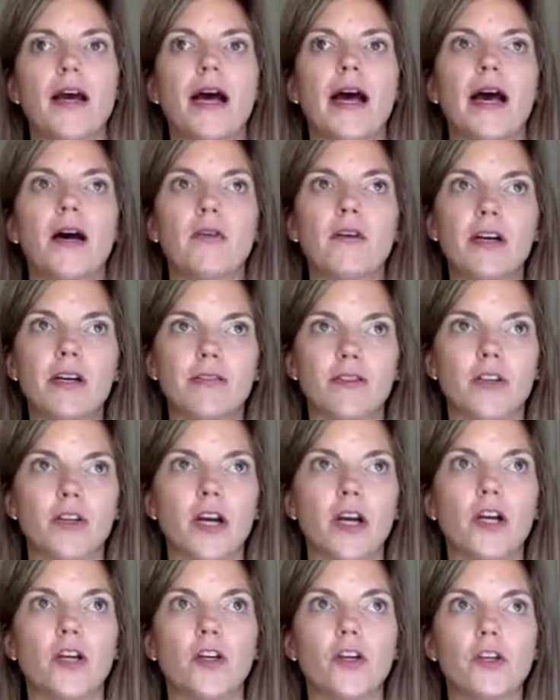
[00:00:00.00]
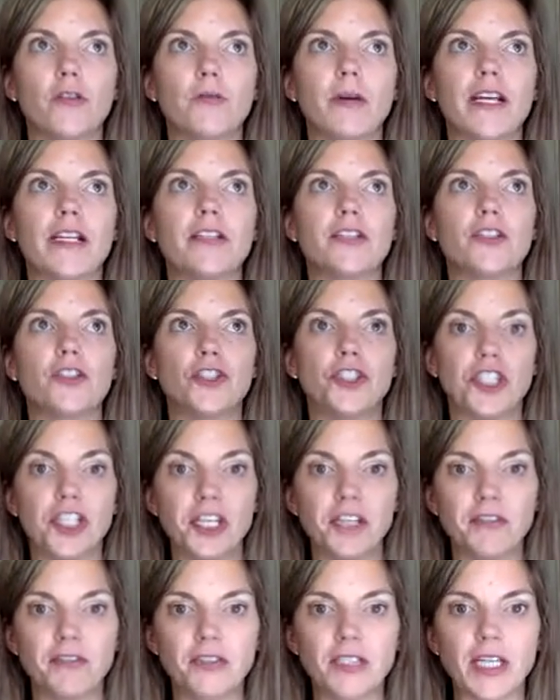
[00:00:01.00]
However, a good way to
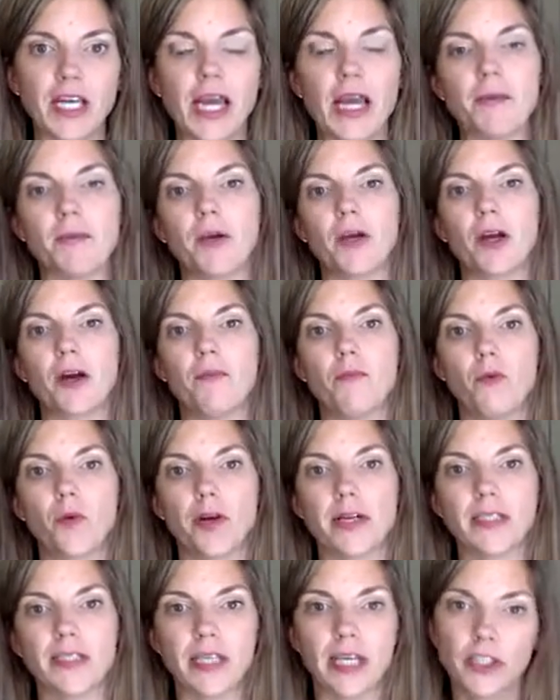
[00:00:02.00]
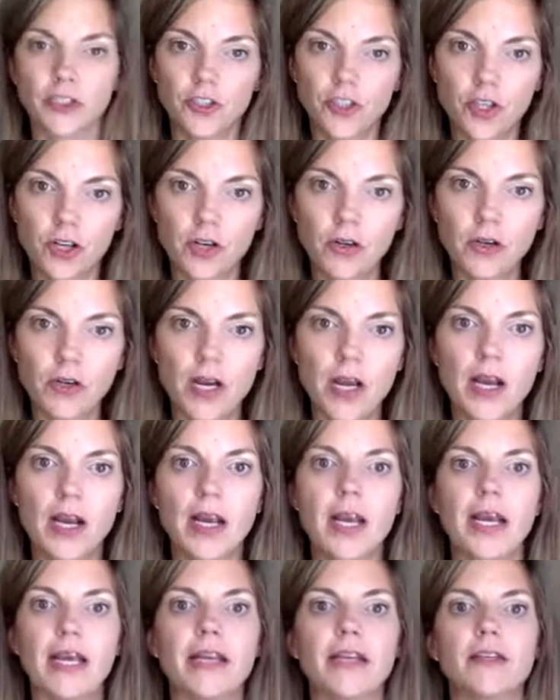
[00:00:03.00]
shift and become more intentional
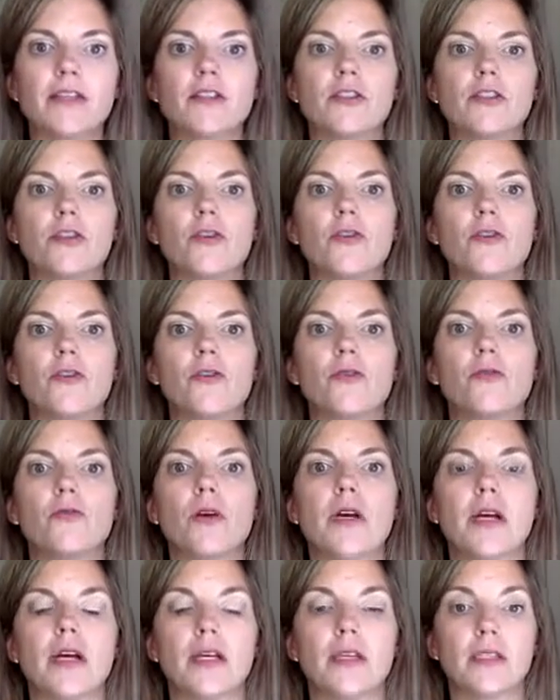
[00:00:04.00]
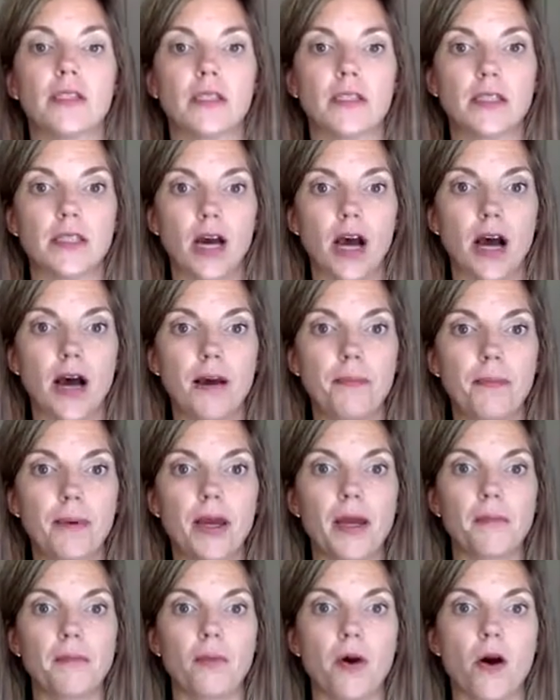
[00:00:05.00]
is to stop
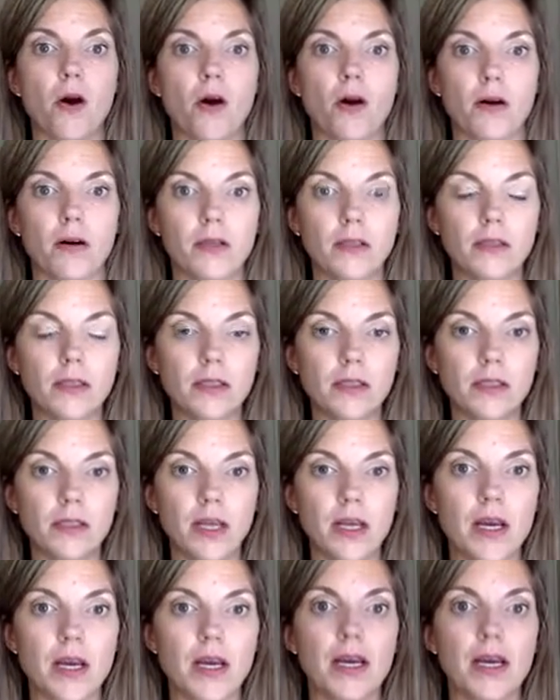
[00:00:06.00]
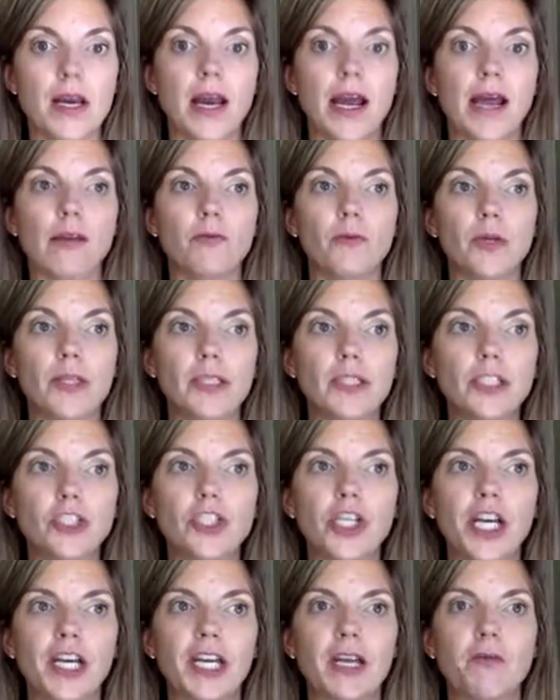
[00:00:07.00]
and pause and really
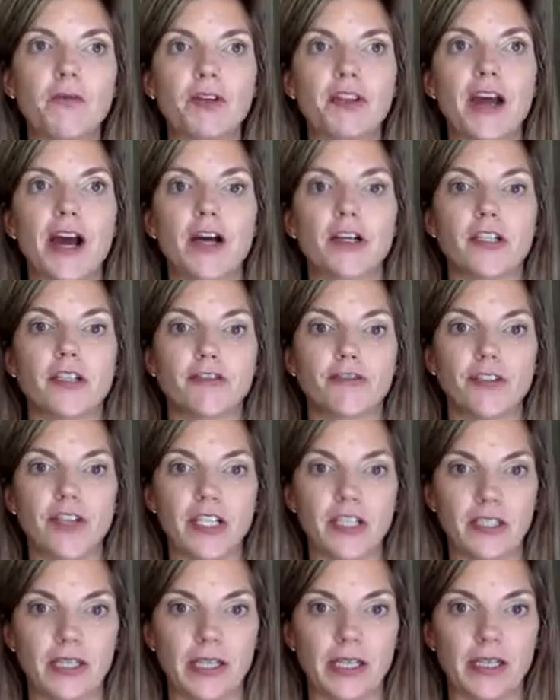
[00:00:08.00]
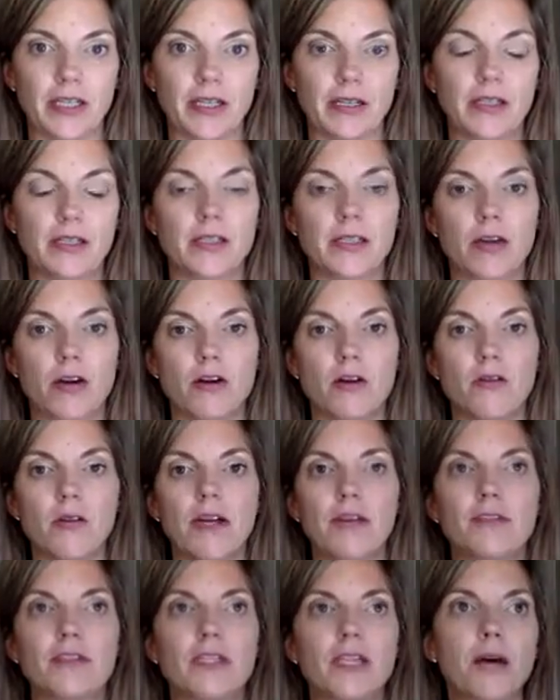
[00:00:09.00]
check in with how you're feeling. So
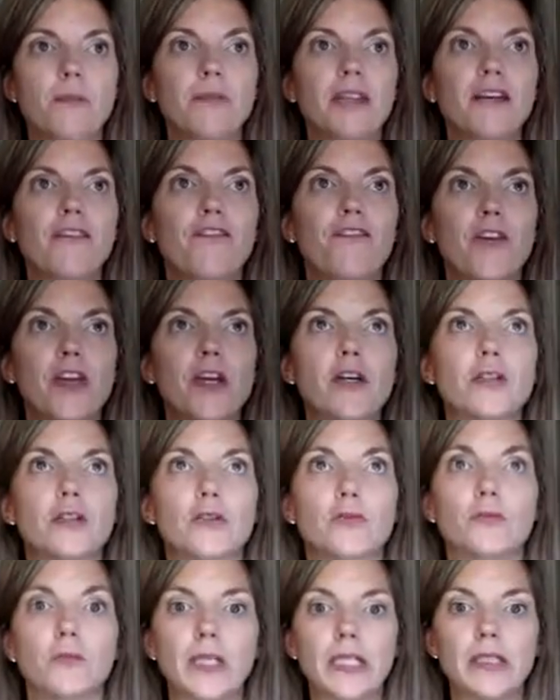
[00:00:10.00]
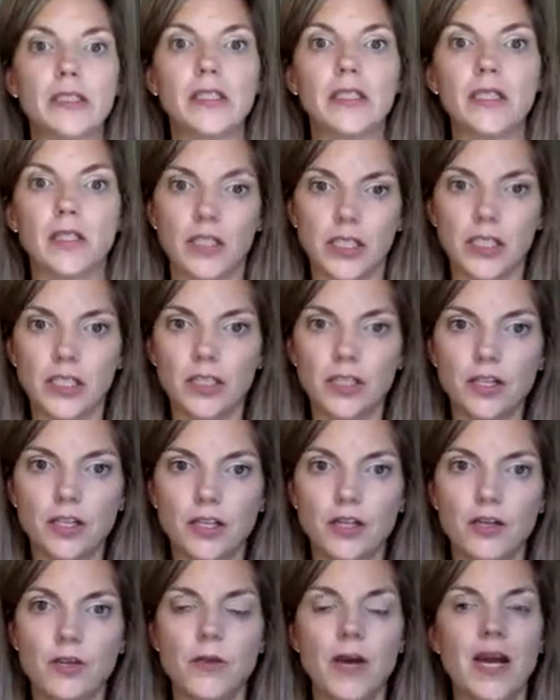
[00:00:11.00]
if something feels really good to
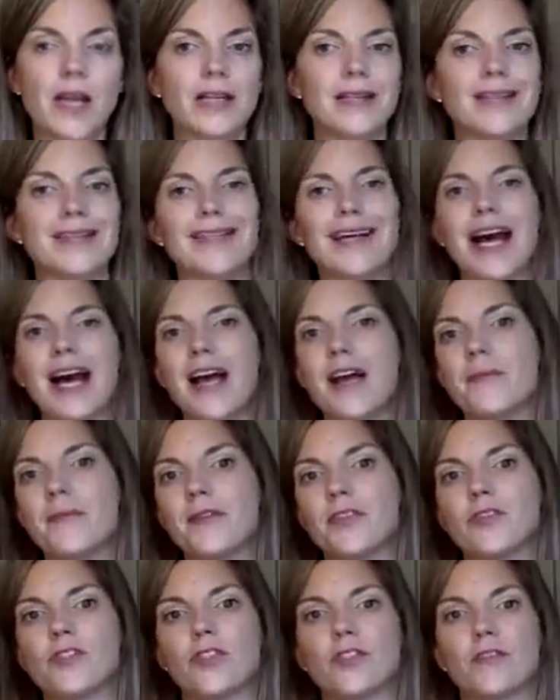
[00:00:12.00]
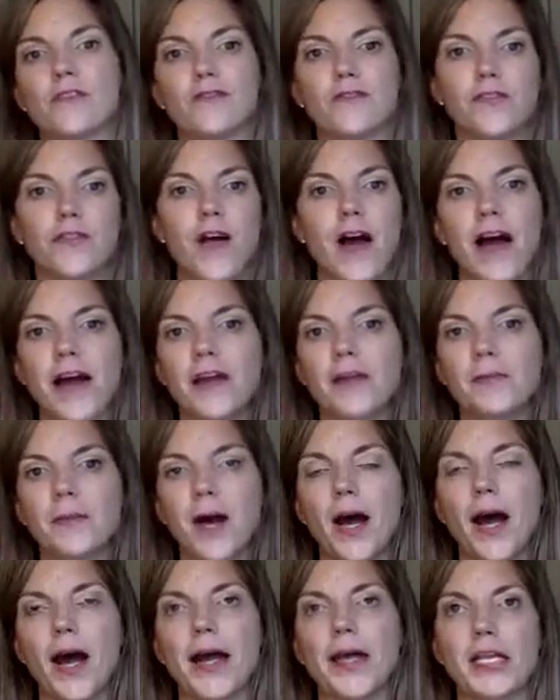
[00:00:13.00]
you and time is just flying
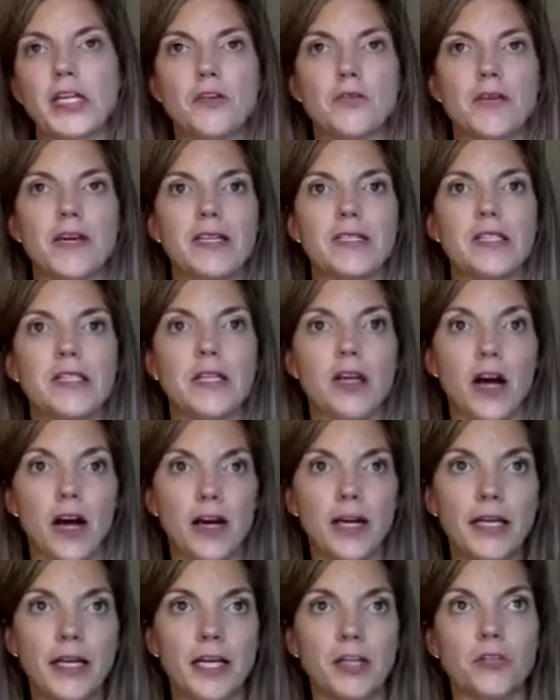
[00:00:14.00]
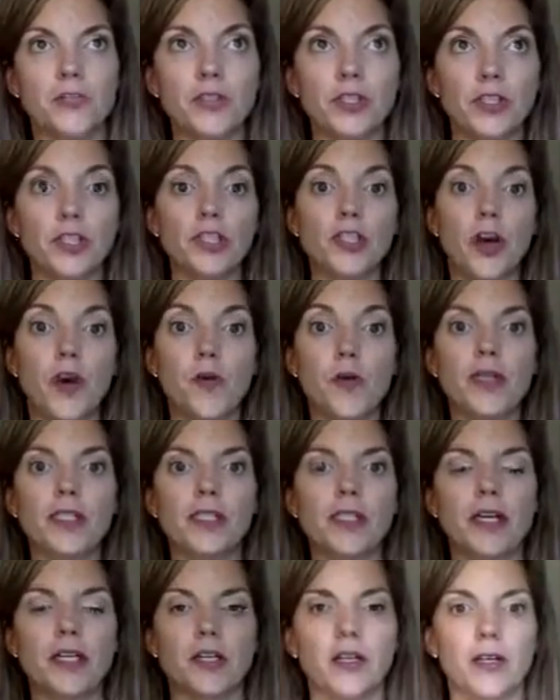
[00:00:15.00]
by and you get done and you just
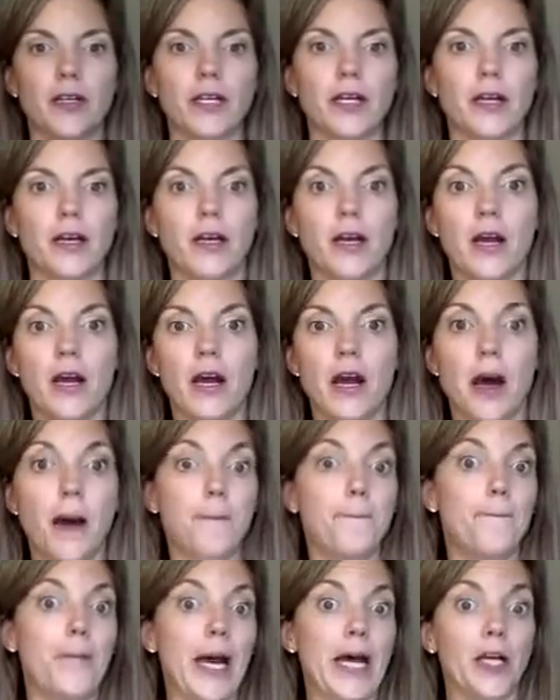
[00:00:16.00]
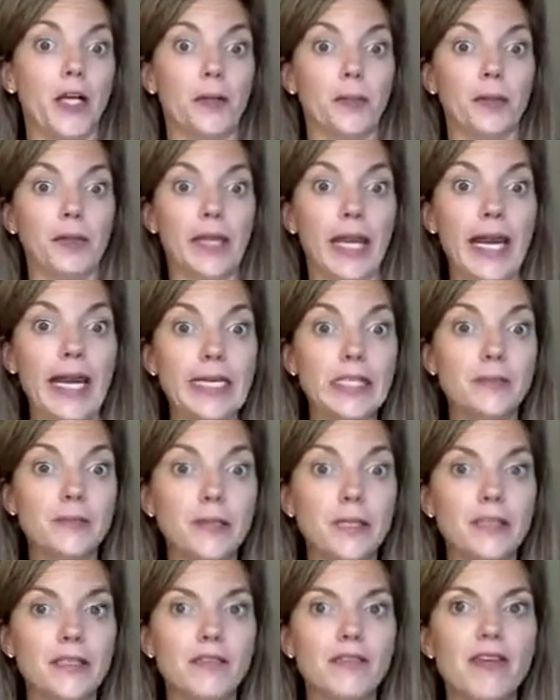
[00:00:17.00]
notice that you're in a better place
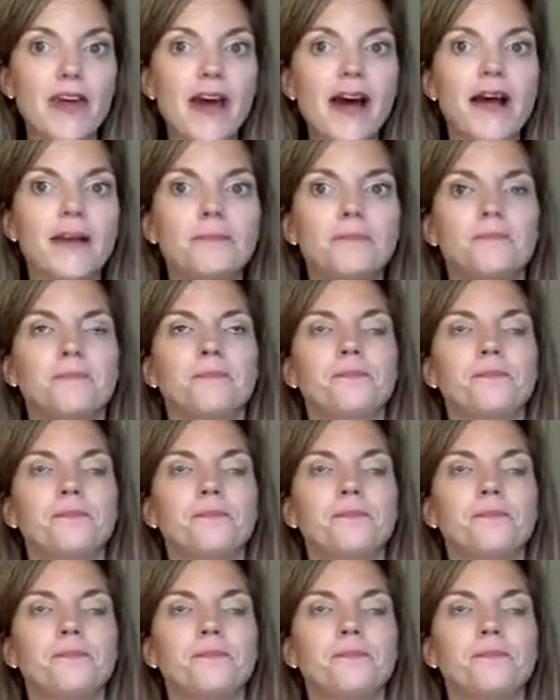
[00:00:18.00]
because of that,